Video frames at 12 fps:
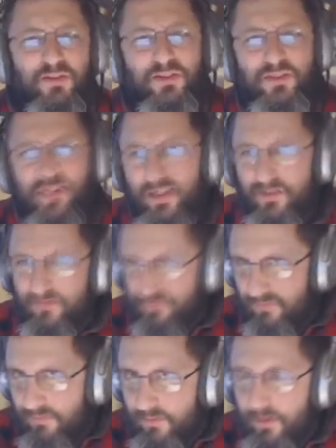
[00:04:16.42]
we're just kind of,
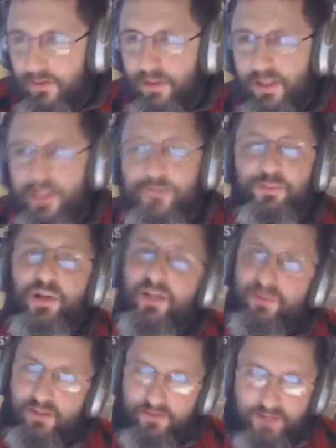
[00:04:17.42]
you know, let's
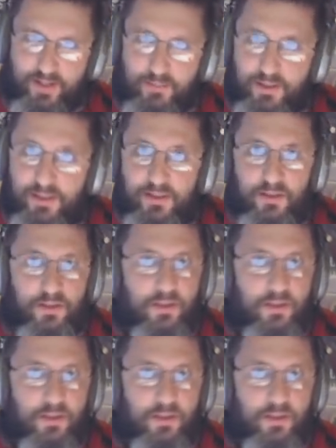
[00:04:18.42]
pray for the family.